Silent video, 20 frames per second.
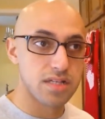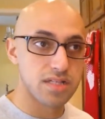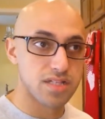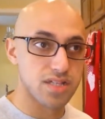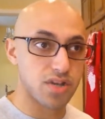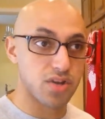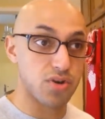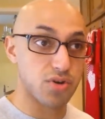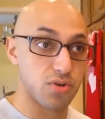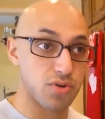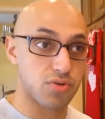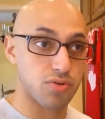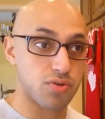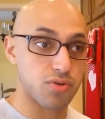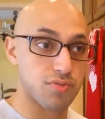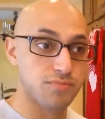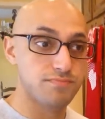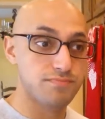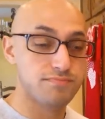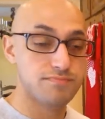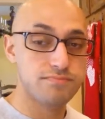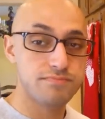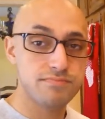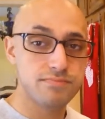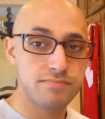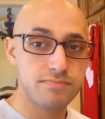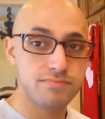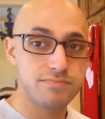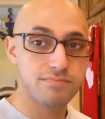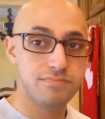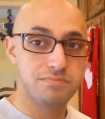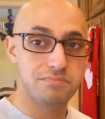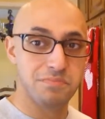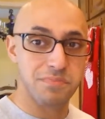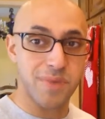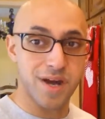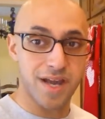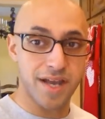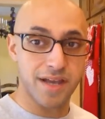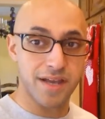So
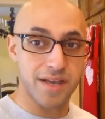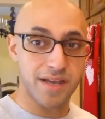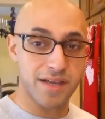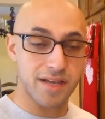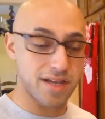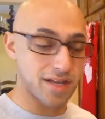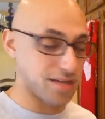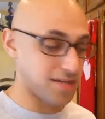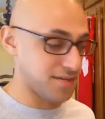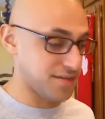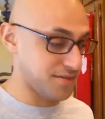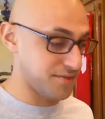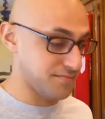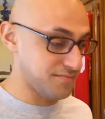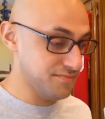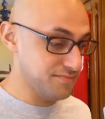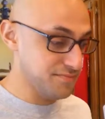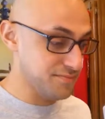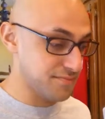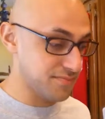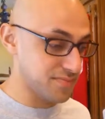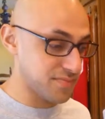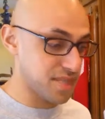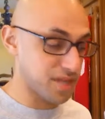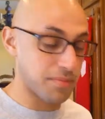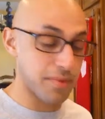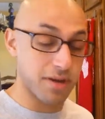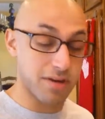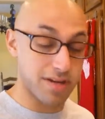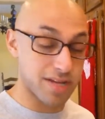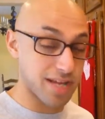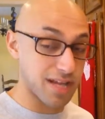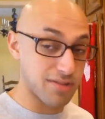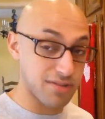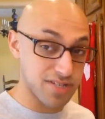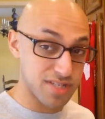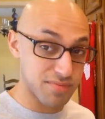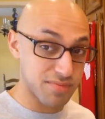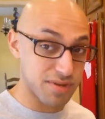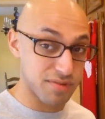my, uh, the amount of
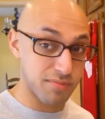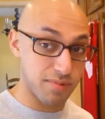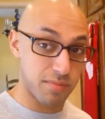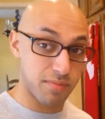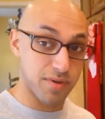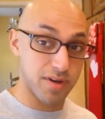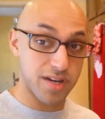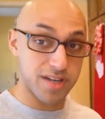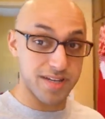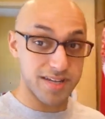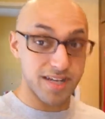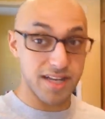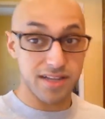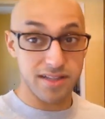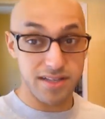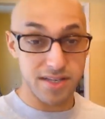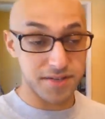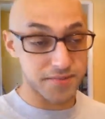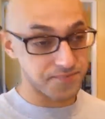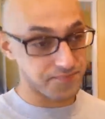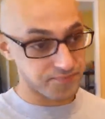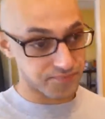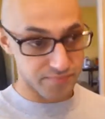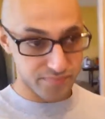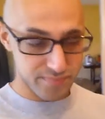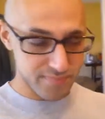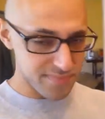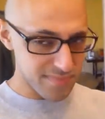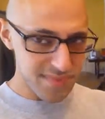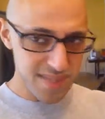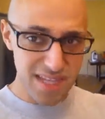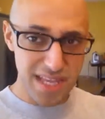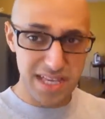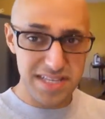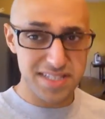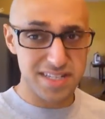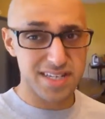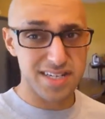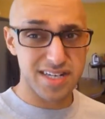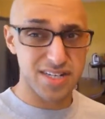calories I'm going to be burning daily,
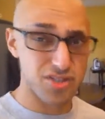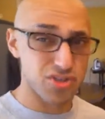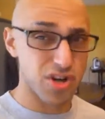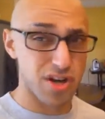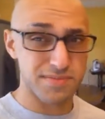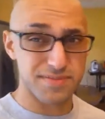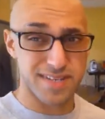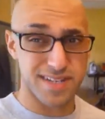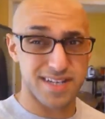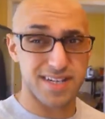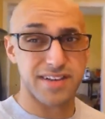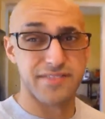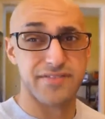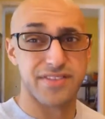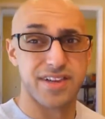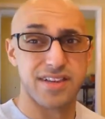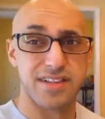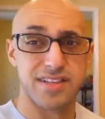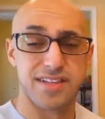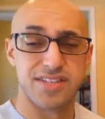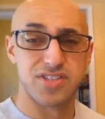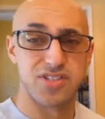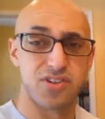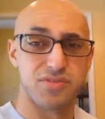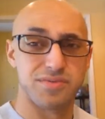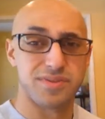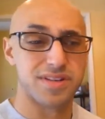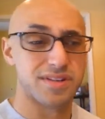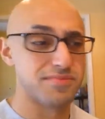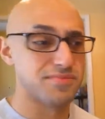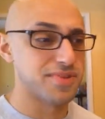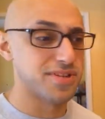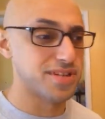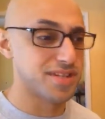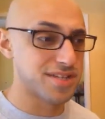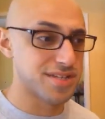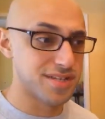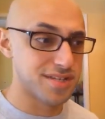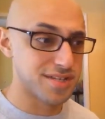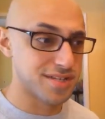it's going to drop significantly, so I'm going to
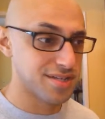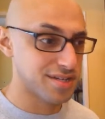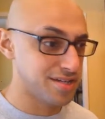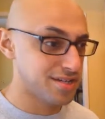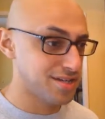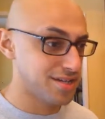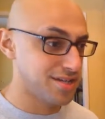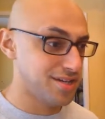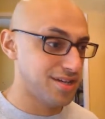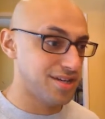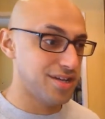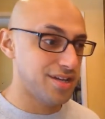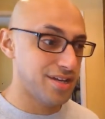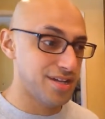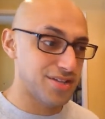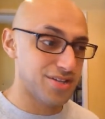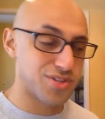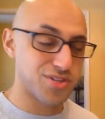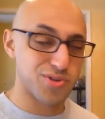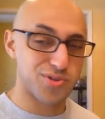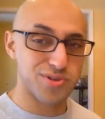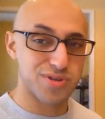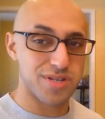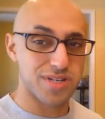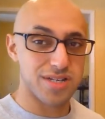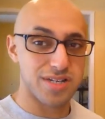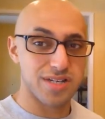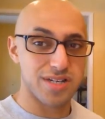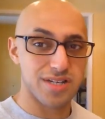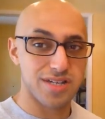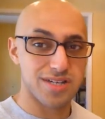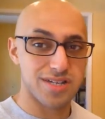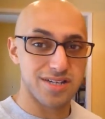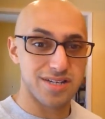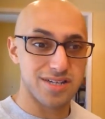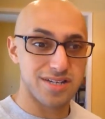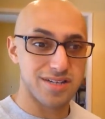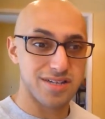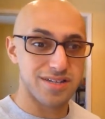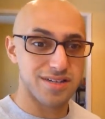be doing,
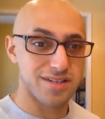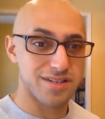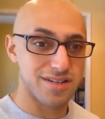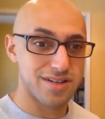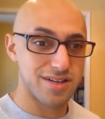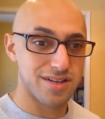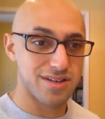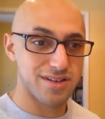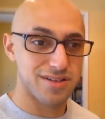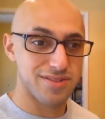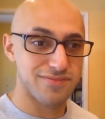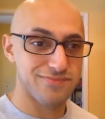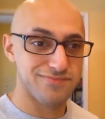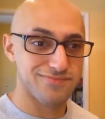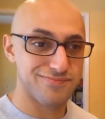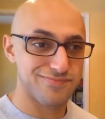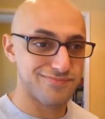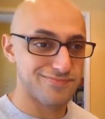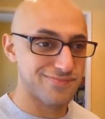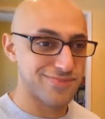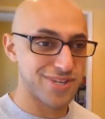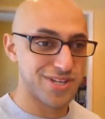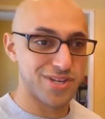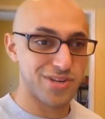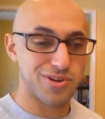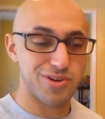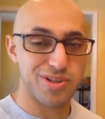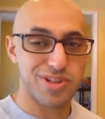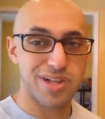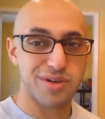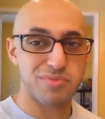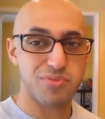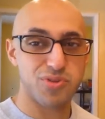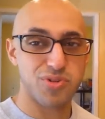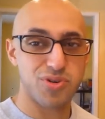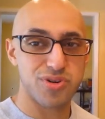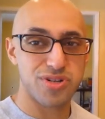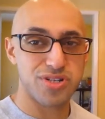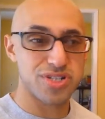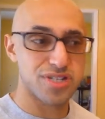uh, you know, a lot
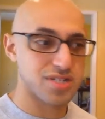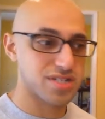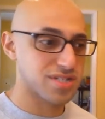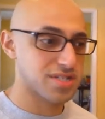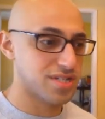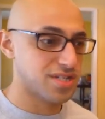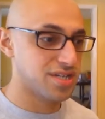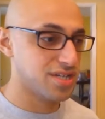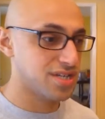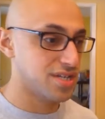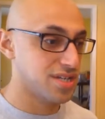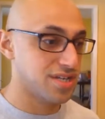more just